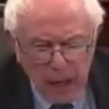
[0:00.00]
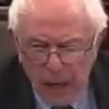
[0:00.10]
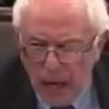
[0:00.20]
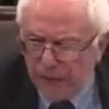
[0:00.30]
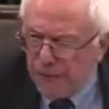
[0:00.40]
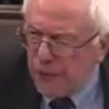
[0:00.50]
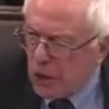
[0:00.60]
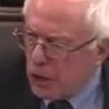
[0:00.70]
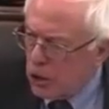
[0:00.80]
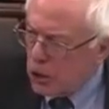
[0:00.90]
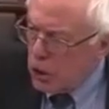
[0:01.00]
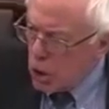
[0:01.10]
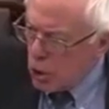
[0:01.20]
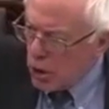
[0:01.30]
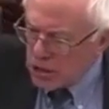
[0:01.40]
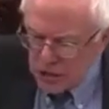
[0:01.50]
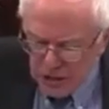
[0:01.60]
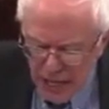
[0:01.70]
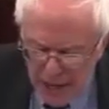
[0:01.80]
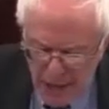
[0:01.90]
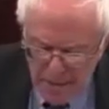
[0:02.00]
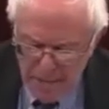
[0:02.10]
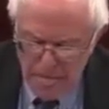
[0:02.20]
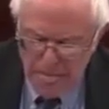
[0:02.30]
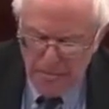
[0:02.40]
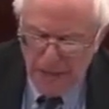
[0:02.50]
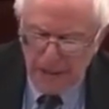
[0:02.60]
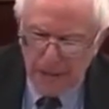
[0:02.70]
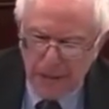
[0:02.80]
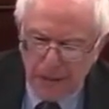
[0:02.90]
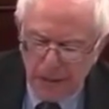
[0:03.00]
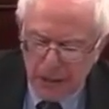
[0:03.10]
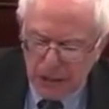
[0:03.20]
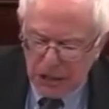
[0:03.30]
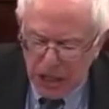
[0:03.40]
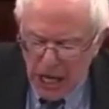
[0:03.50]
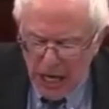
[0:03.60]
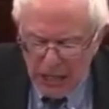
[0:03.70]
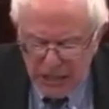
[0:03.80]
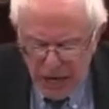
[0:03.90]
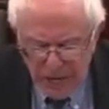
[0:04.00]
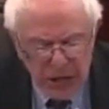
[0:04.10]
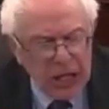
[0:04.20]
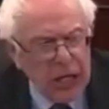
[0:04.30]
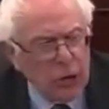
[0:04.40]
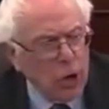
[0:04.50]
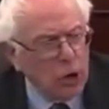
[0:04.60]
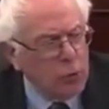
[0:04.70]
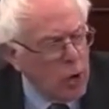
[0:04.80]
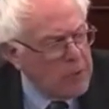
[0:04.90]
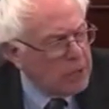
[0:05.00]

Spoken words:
If you as a senator see a 70-year-old woman